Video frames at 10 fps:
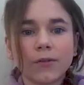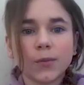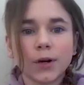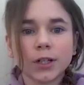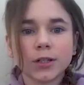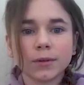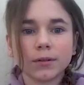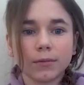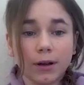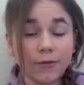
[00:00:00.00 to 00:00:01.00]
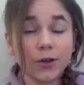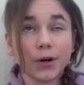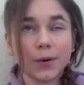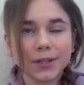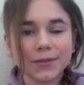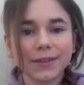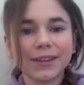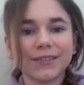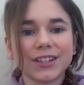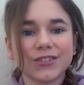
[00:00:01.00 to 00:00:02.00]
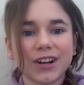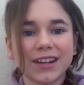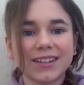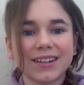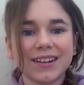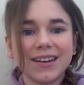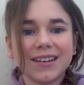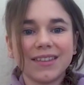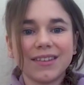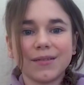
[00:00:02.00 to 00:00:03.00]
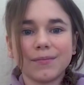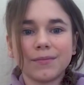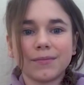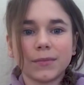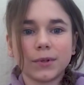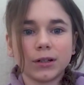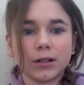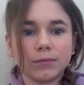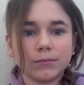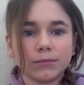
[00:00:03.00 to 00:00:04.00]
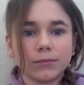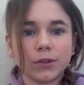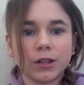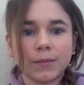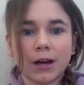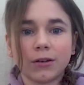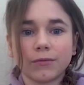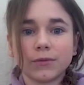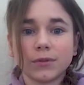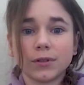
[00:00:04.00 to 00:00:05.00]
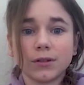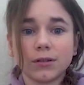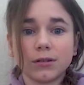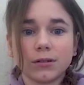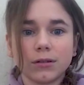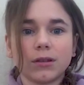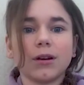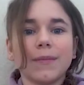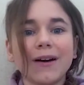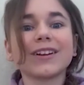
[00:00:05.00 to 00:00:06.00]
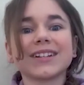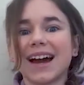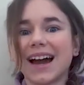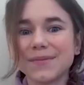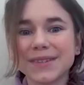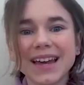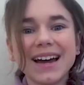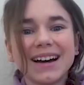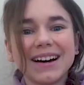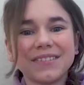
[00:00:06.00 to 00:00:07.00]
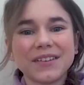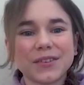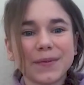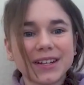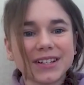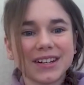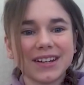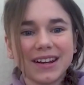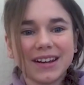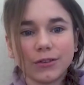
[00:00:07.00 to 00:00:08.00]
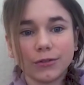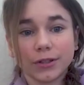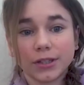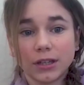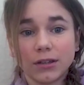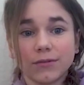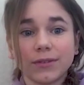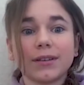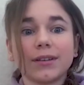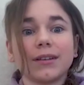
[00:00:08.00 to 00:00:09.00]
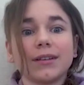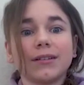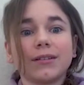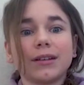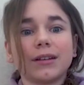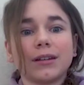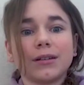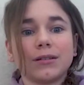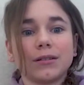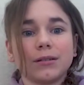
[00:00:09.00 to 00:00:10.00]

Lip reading: you purposefully restricted the amount or types of information you receive and